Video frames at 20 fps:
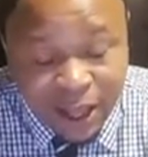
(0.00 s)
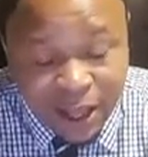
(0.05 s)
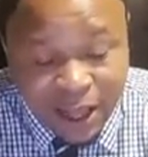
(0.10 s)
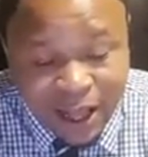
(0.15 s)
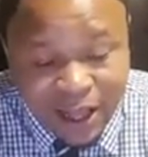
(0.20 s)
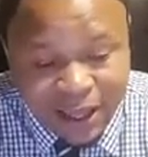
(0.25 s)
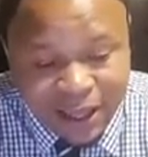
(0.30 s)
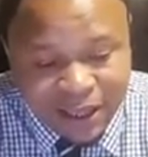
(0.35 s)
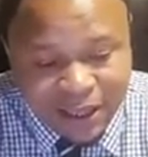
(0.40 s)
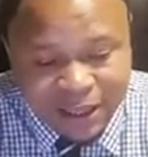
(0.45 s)

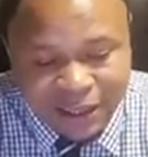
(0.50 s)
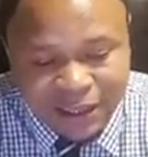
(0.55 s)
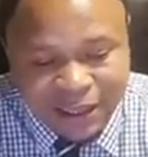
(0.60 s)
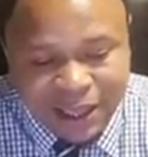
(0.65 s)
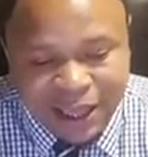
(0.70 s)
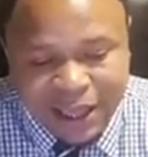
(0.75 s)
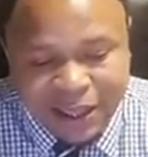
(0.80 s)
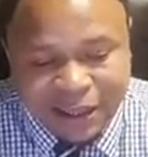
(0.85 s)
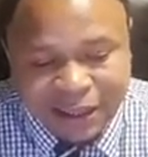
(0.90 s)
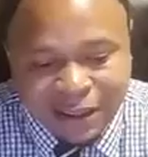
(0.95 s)
it's
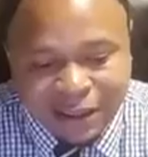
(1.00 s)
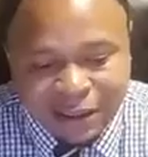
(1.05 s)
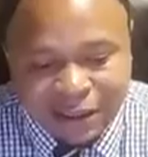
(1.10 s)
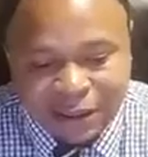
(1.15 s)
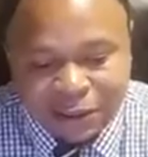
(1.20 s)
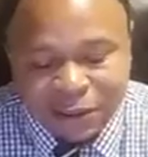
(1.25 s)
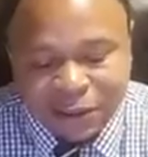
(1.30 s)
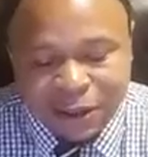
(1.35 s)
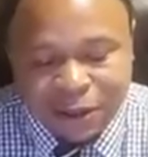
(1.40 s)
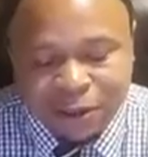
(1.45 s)
kind
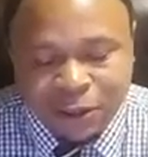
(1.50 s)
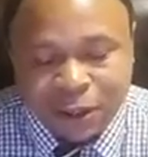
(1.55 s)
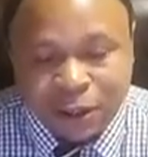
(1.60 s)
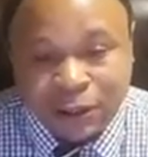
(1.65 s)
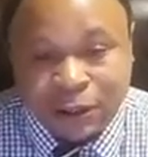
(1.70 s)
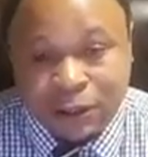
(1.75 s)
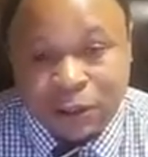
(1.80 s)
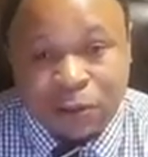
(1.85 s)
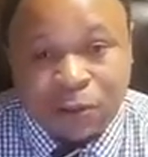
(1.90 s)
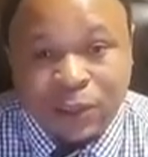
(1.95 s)
of,
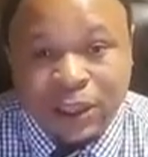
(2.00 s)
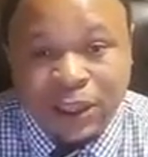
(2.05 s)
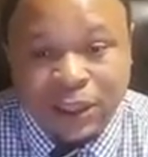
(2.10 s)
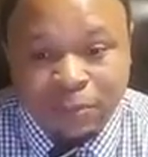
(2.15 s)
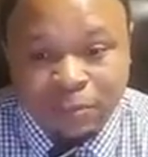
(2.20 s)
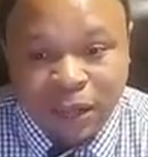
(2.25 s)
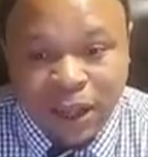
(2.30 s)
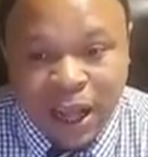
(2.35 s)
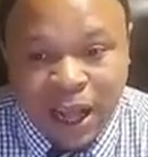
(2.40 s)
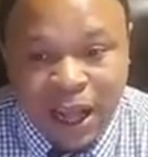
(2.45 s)
there's no reason
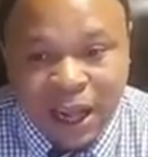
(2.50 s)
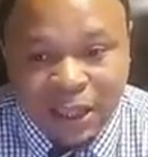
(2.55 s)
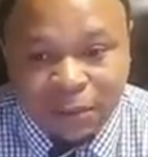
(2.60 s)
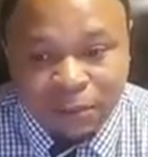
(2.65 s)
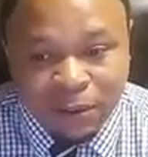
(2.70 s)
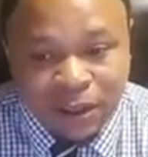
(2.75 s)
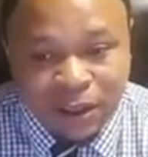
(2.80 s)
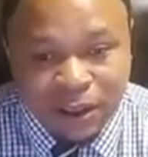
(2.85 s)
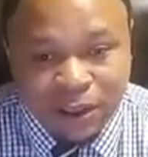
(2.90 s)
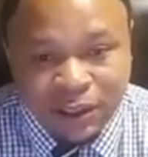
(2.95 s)
behind it
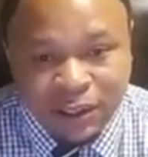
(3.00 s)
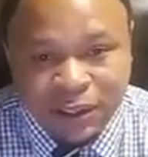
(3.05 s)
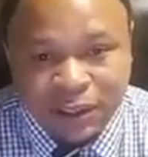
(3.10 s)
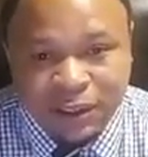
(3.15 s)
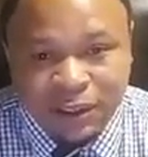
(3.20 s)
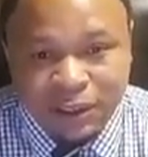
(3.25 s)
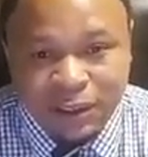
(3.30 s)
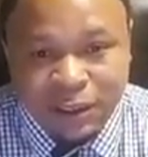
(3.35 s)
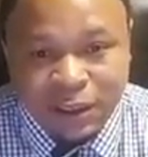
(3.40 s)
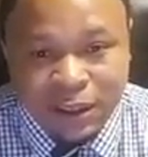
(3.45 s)
because
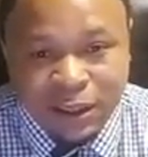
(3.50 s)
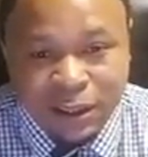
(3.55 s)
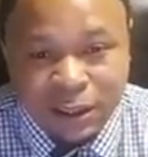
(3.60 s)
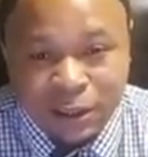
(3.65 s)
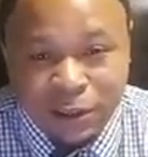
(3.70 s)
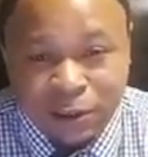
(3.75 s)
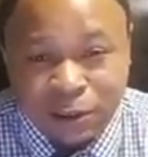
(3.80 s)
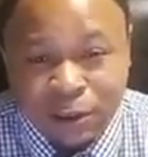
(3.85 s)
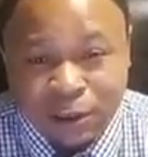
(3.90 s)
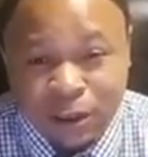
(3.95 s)

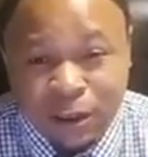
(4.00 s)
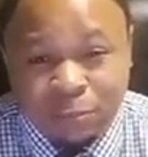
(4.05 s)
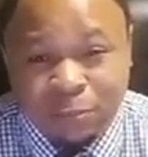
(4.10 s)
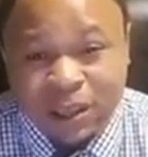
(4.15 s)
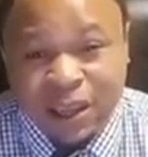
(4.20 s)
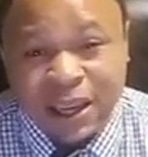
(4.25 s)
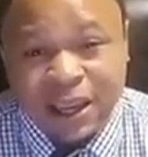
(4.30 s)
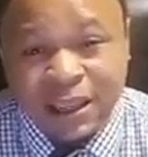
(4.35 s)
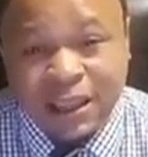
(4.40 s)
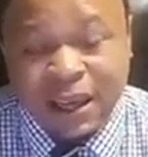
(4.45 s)
you're
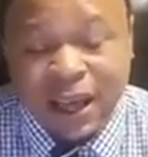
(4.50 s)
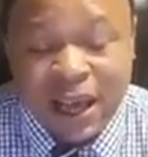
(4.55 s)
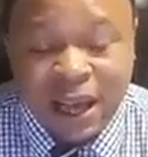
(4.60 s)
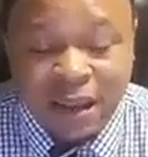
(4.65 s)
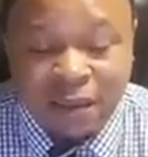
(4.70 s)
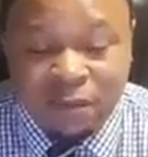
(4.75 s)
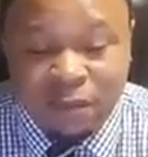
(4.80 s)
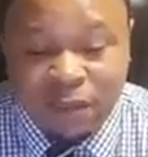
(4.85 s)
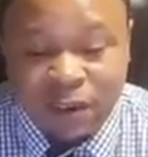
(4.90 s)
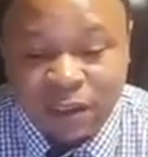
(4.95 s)
obtaining an
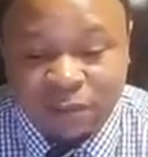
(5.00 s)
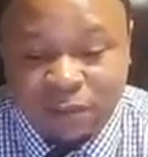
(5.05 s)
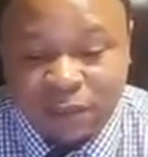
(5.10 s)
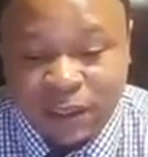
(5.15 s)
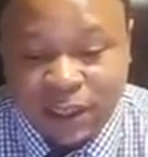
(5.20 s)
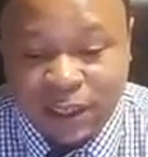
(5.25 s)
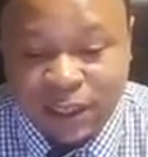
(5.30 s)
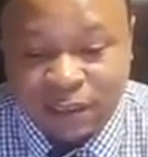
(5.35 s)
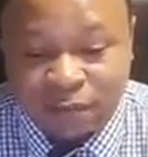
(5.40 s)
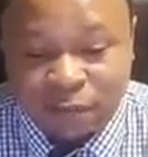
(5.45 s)

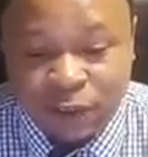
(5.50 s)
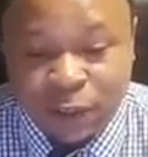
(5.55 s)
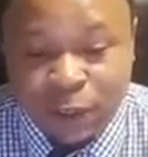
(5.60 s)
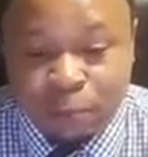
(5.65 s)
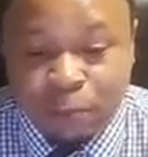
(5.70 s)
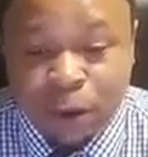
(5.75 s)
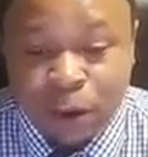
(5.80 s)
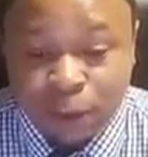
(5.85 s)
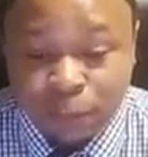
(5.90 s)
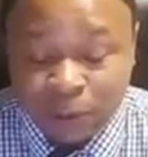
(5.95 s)
850 for the
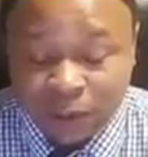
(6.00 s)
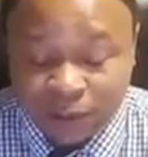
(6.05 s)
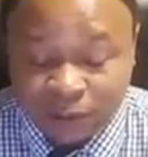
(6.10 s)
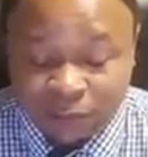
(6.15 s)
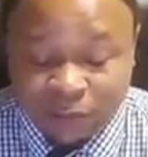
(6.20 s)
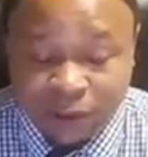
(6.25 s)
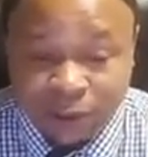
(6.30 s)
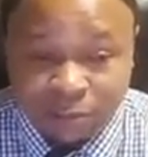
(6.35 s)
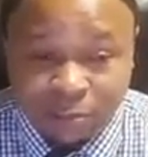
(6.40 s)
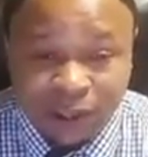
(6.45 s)
purpose of
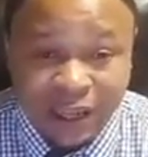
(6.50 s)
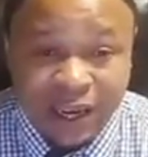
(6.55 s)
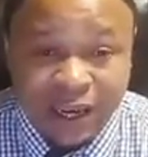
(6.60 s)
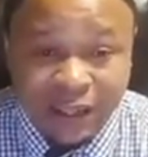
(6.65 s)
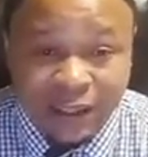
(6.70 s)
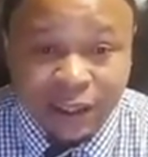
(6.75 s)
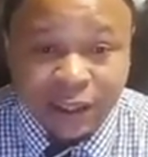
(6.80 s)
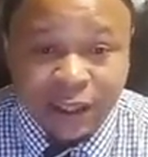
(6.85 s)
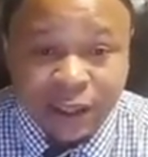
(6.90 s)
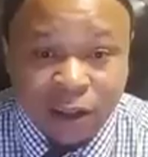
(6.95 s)

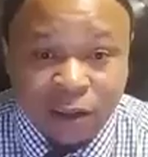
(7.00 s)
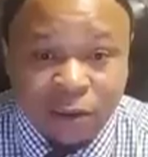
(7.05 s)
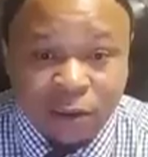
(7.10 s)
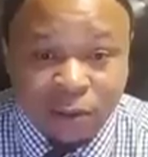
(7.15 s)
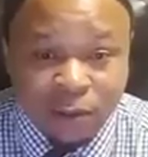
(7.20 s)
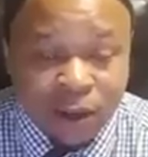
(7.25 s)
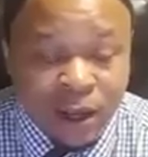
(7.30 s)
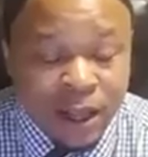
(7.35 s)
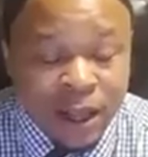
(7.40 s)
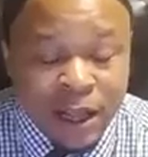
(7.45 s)
obtaining a loan.